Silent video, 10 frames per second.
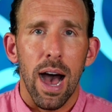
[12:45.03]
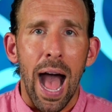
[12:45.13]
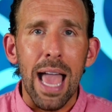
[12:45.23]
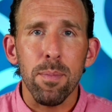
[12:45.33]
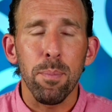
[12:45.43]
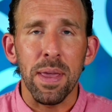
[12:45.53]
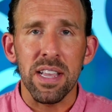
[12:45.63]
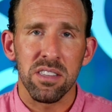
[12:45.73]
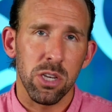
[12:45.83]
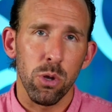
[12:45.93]
I am
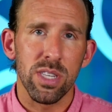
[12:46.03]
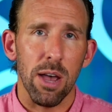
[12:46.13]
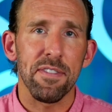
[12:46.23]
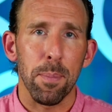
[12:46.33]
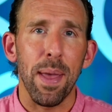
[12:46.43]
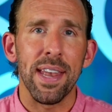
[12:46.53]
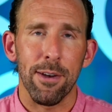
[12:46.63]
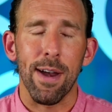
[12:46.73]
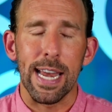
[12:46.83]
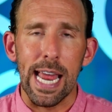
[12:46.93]
being too self
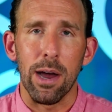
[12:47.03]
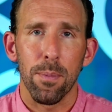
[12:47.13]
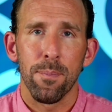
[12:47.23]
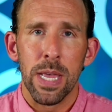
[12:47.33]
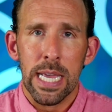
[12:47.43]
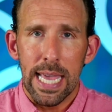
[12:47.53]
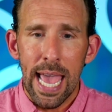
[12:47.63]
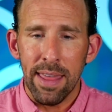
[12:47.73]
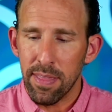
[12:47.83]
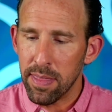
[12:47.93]
dependent right now
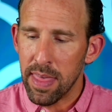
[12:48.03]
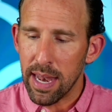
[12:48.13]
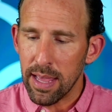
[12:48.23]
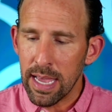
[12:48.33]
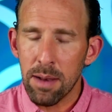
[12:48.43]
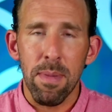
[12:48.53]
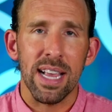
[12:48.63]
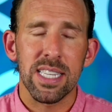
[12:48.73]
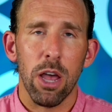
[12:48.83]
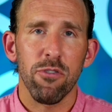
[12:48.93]
and that in
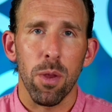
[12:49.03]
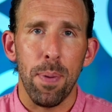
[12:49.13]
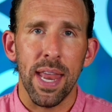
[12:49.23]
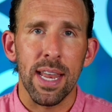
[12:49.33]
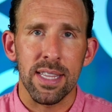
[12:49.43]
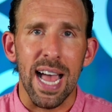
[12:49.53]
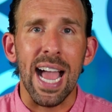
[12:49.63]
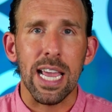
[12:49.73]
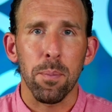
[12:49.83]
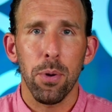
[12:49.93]
my self dependence,
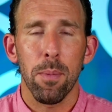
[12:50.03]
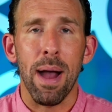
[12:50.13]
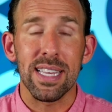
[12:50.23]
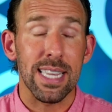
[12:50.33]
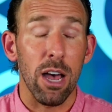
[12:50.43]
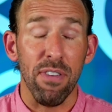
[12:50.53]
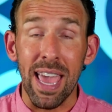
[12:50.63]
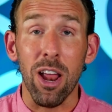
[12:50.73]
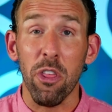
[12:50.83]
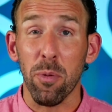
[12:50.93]
I can put myself
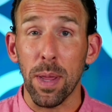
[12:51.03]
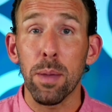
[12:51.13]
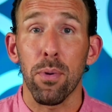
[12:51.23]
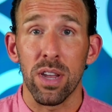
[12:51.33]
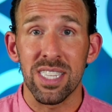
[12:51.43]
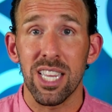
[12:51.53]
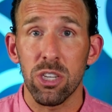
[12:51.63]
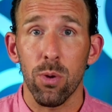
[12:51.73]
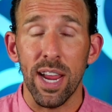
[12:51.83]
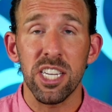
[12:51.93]
and other people in
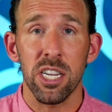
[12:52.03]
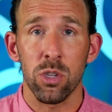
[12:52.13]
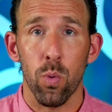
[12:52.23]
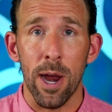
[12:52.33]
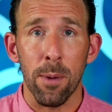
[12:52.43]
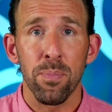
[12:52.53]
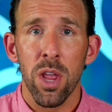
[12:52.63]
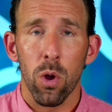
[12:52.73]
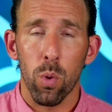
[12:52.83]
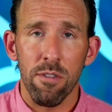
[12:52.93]
situations where
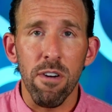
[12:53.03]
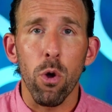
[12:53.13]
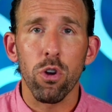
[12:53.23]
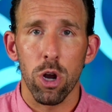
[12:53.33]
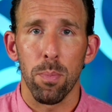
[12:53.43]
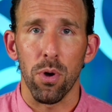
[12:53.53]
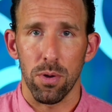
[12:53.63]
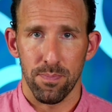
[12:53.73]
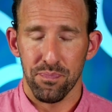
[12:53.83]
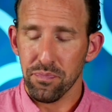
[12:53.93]
we're vulnerable.